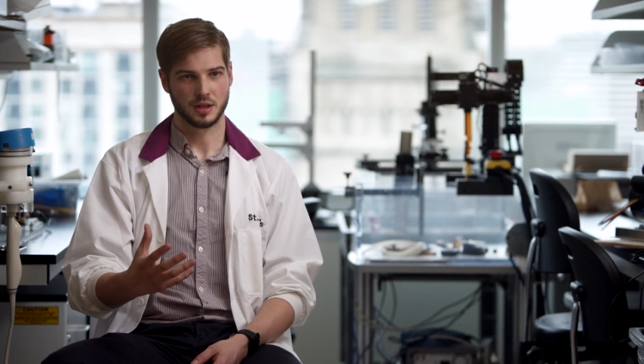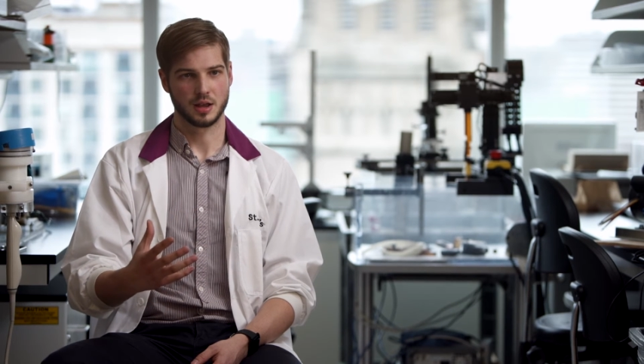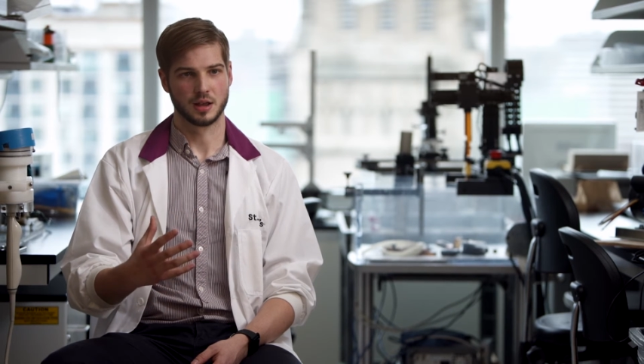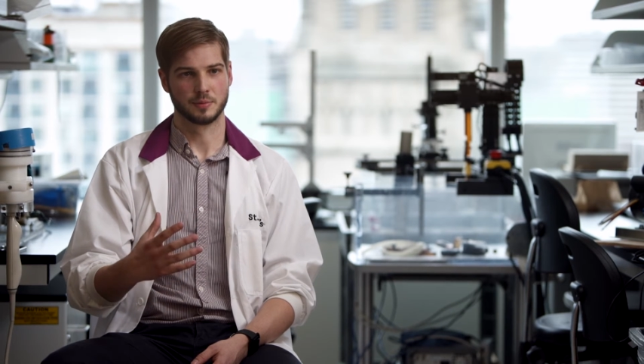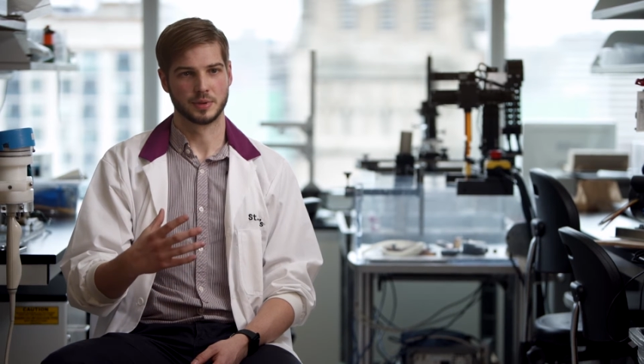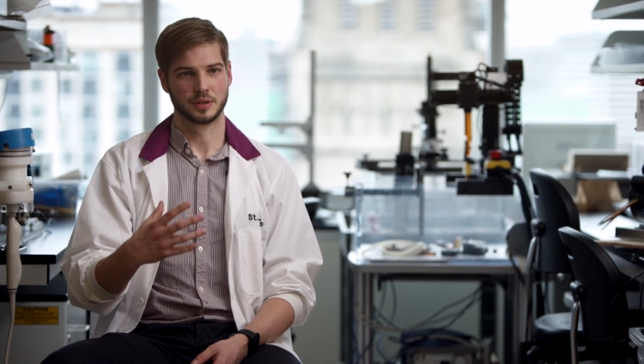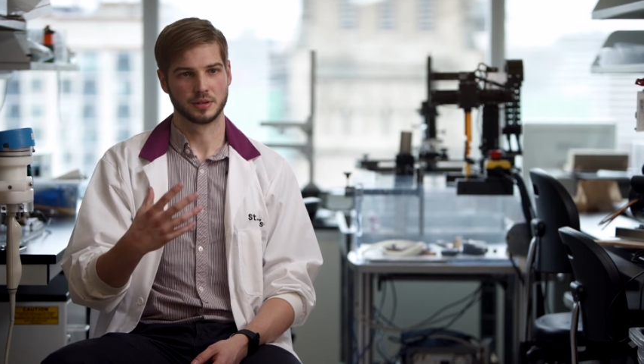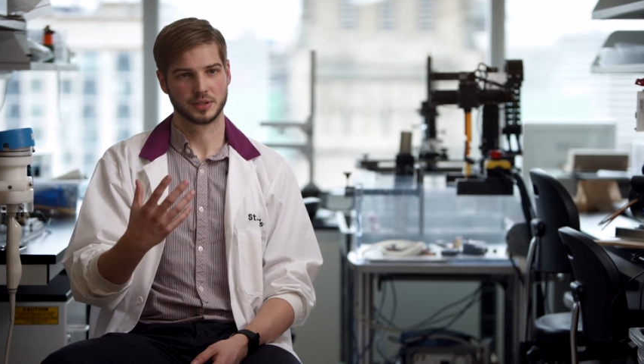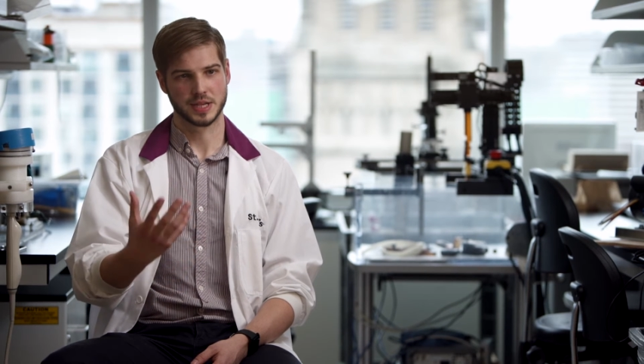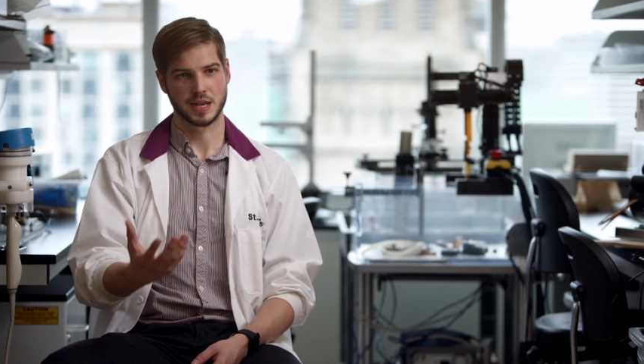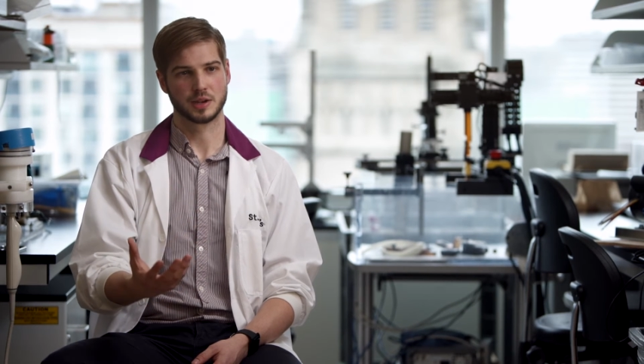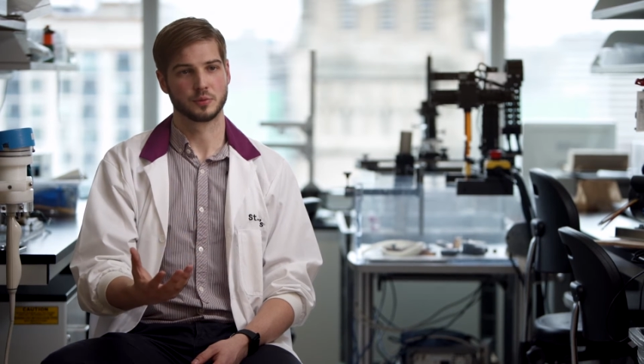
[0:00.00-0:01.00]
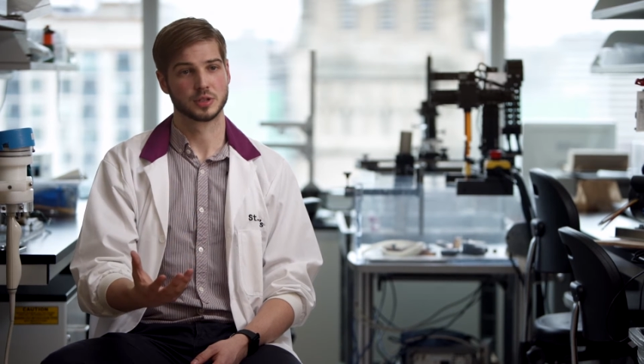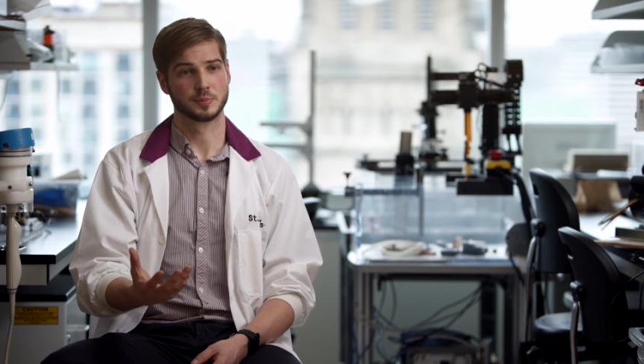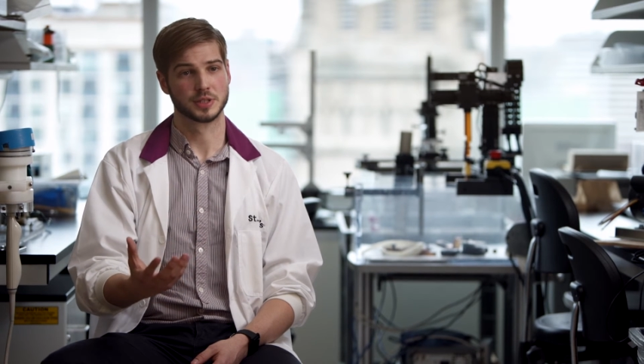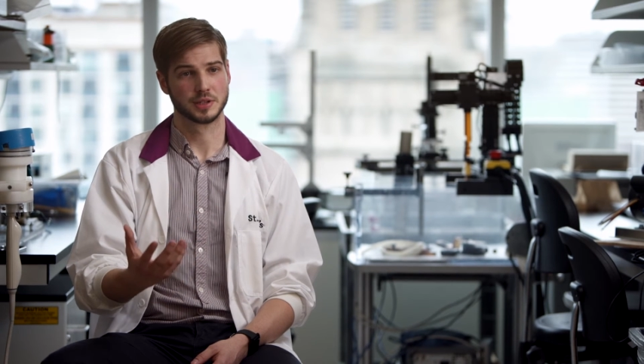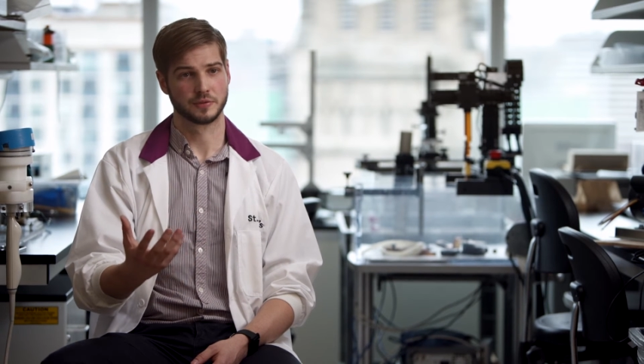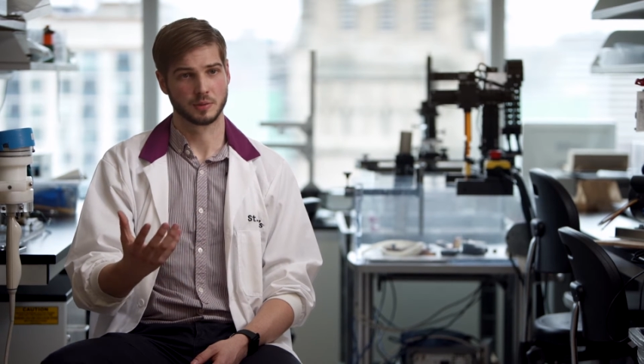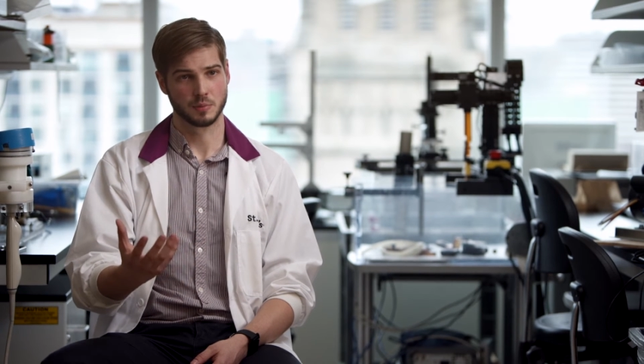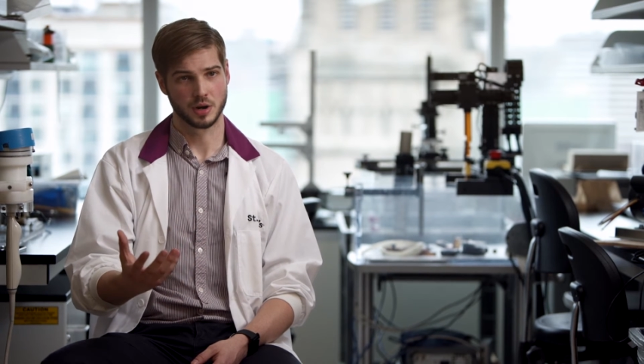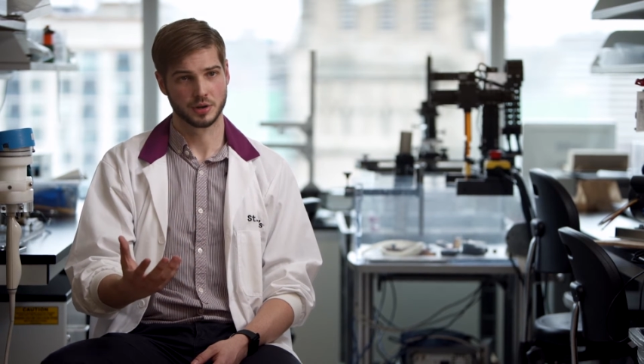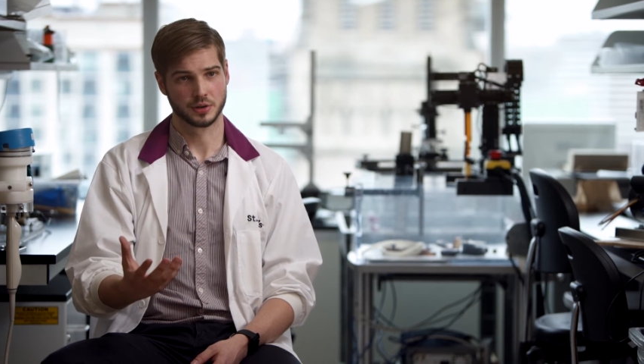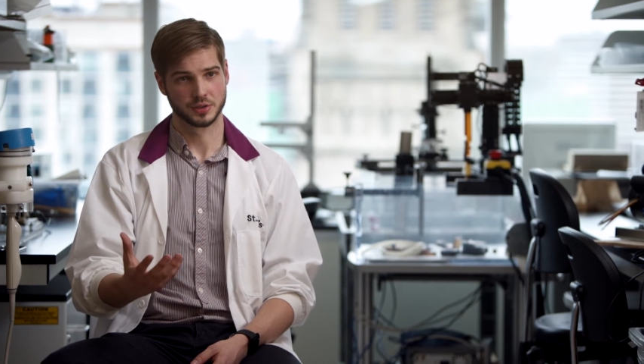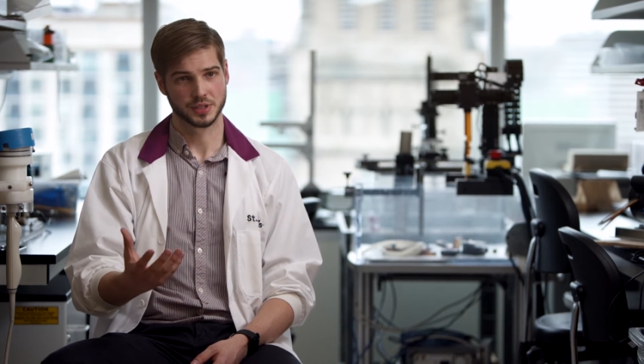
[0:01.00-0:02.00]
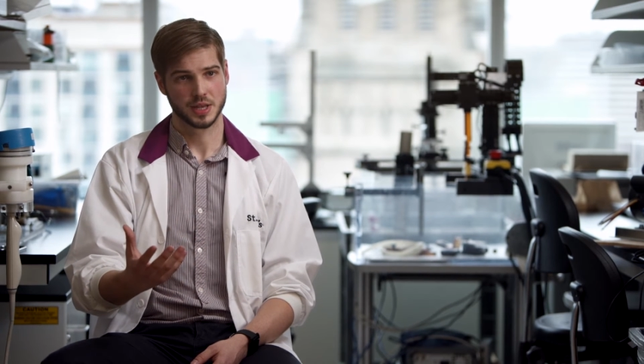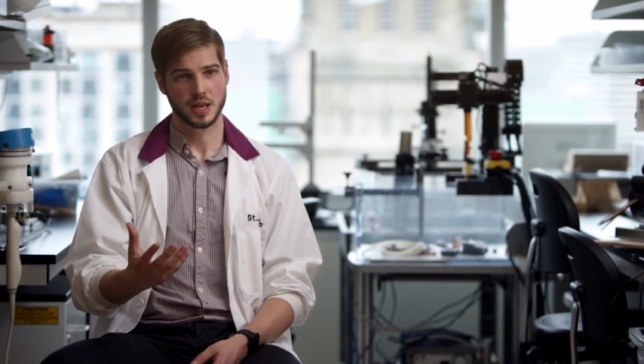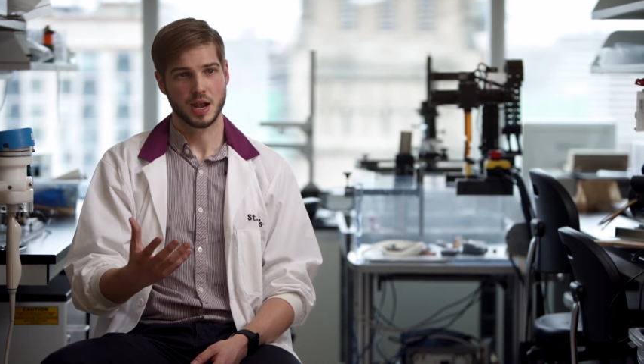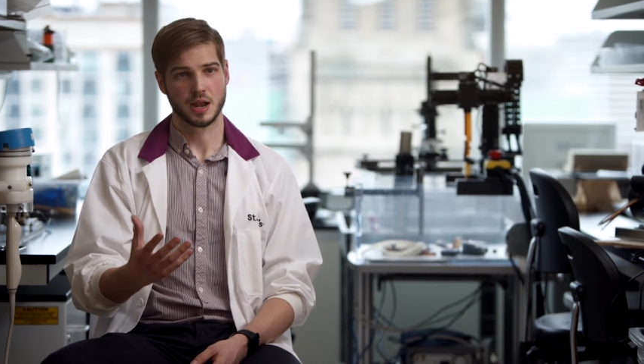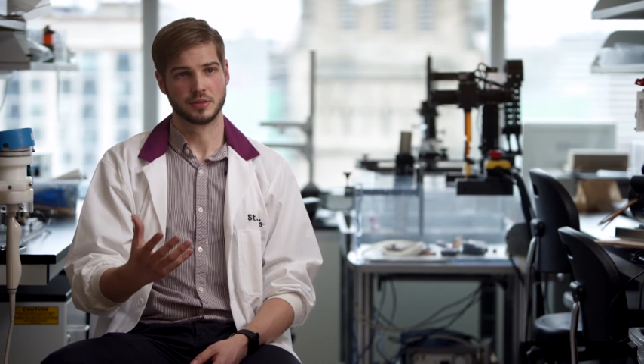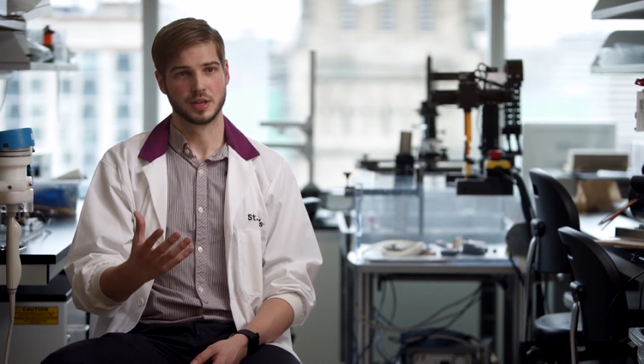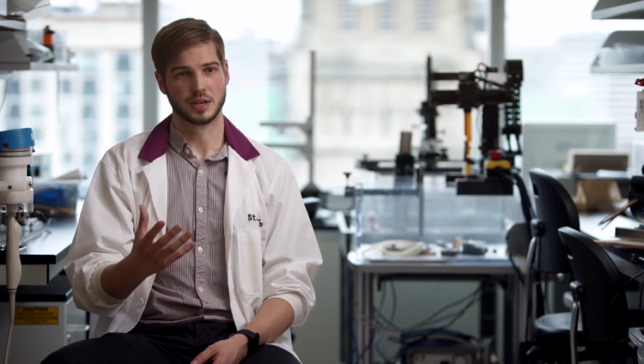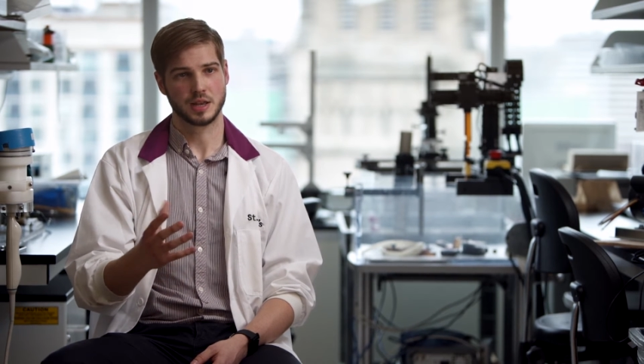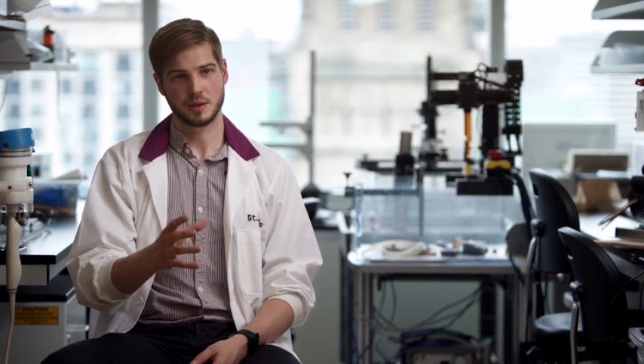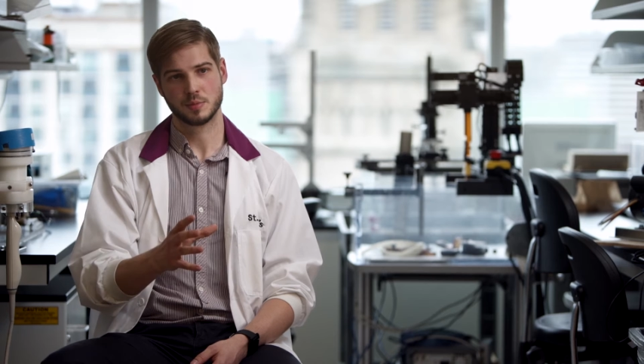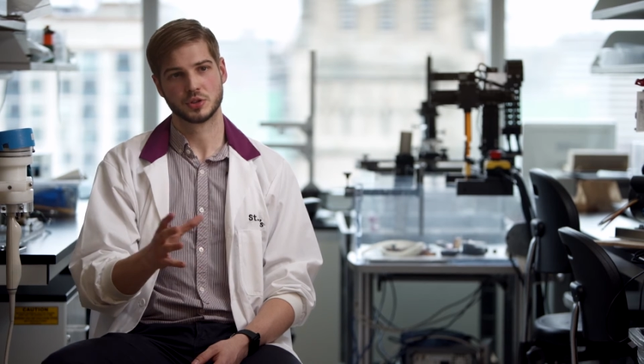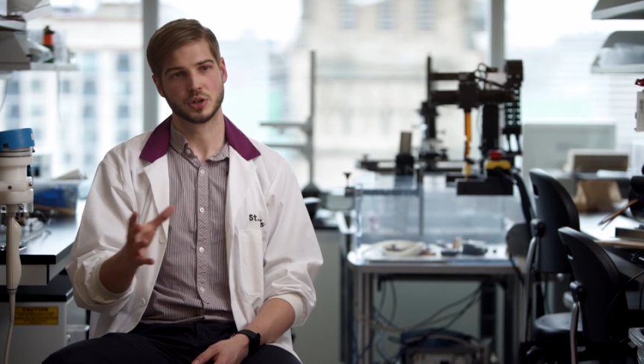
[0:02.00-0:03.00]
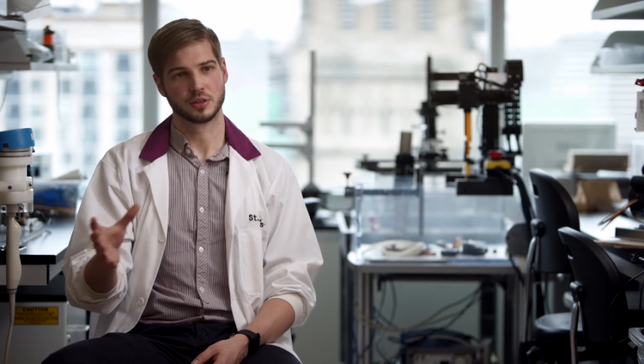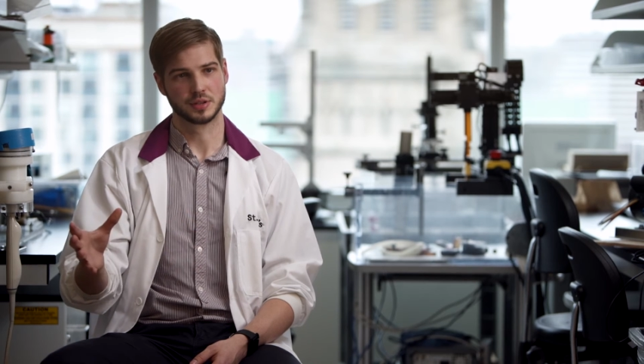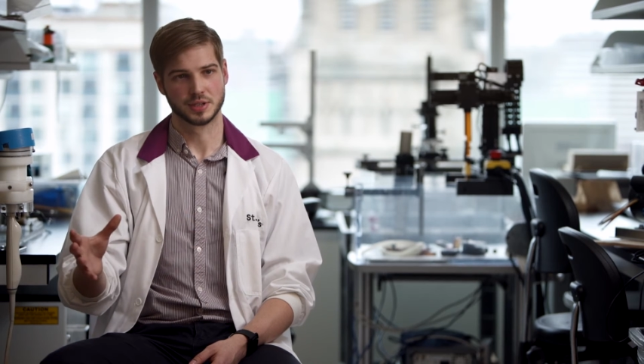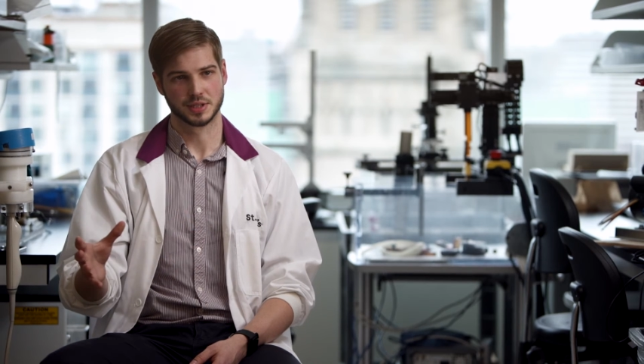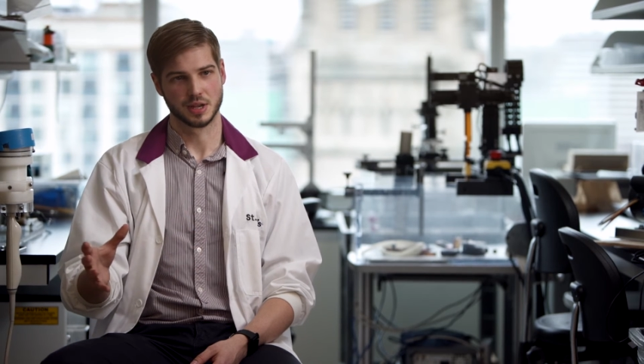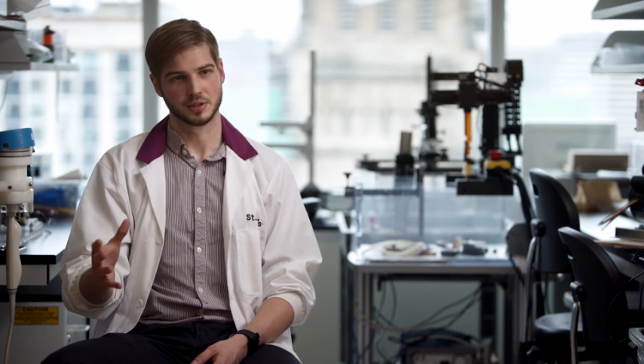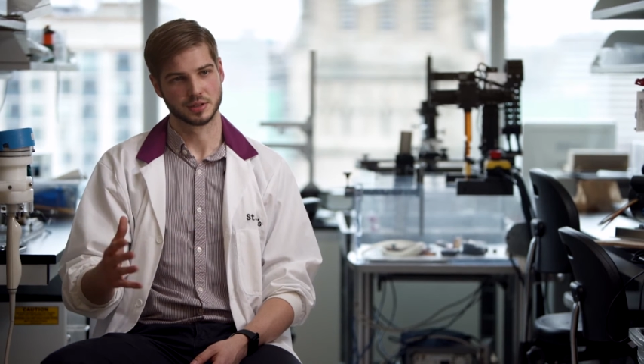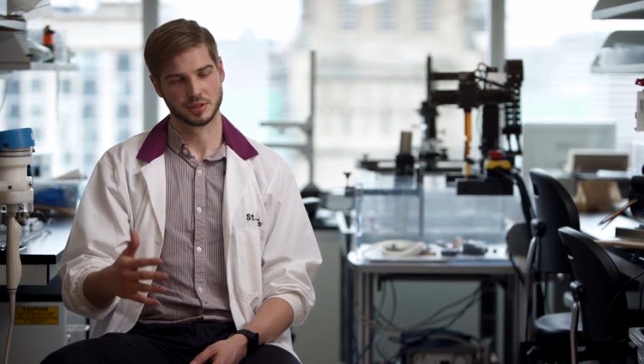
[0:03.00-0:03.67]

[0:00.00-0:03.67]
and tag it with specific markers and then image all these cells,